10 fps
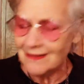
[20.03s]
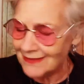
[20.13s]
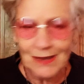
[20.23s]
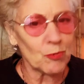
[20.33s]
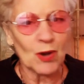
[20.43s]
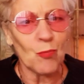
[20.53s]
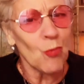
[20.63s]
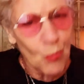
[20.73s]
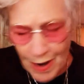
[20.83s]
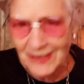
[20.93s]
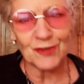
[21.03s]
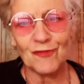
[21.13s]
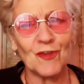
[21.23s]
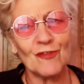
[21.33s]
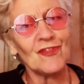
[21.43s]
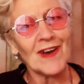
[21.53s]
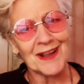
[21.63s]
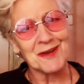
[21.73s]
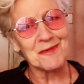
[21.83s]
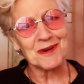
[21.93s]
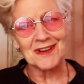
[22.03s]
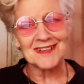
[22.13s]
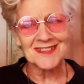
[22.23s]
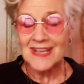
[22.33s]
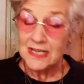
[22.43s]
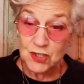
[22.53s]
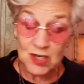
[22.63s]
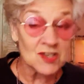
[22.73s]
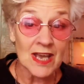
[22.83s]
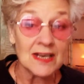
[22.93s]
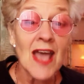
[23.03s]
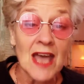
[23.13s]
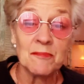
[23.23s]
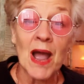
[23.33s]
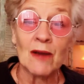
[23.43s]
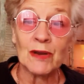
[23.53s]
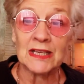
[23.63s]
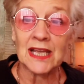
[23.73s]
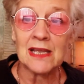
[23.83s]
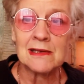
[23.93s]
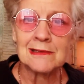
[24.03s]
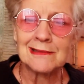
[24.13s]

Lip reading: "They were wonderful fireworks," she said admiringly.